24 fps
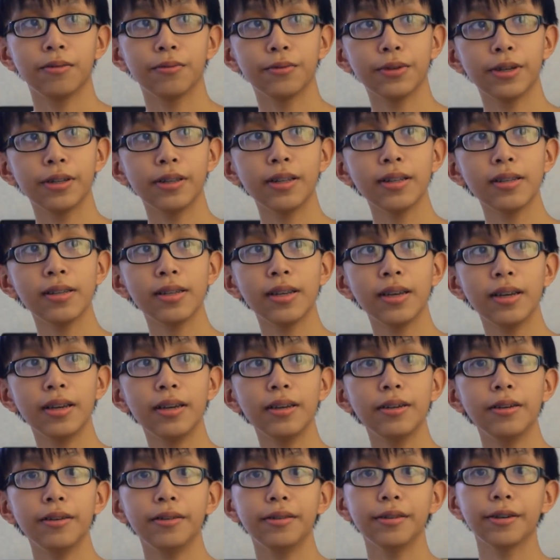Well, let's
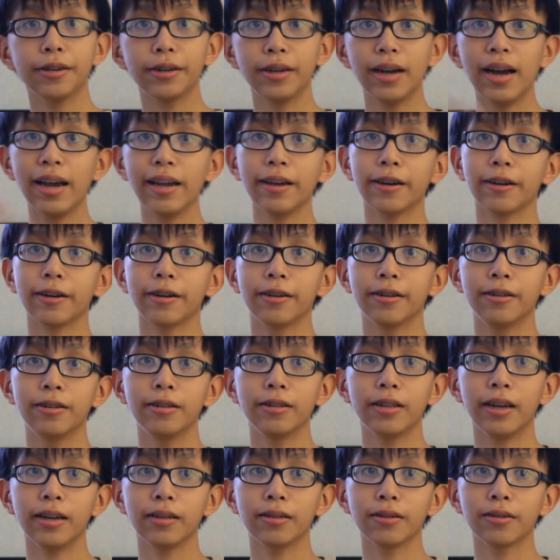say you're a hiker.
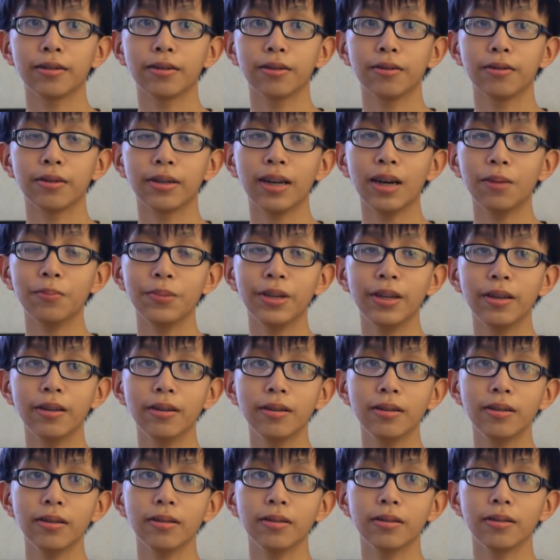You like to go
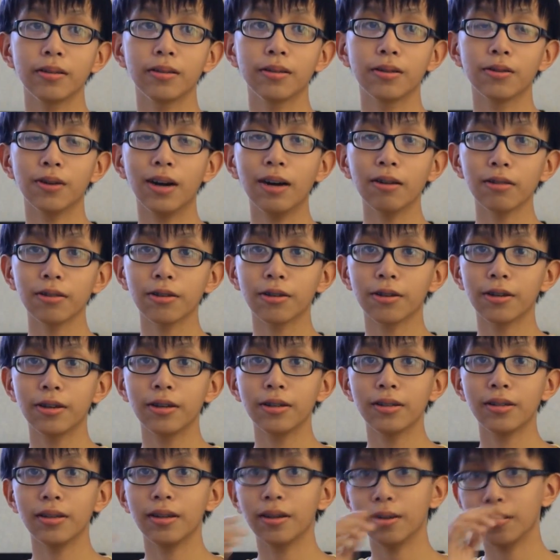camping, go
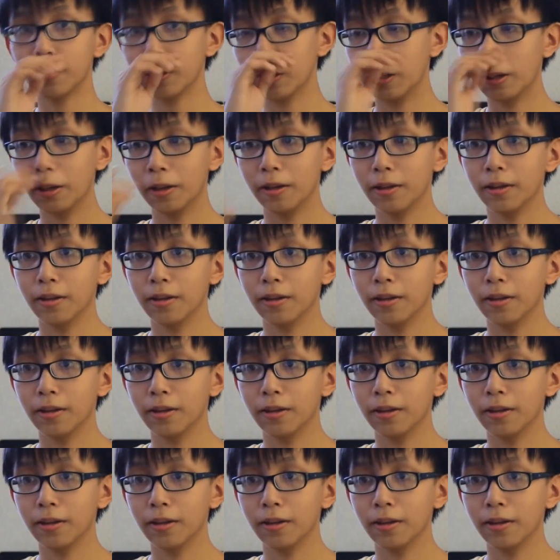outdoors, and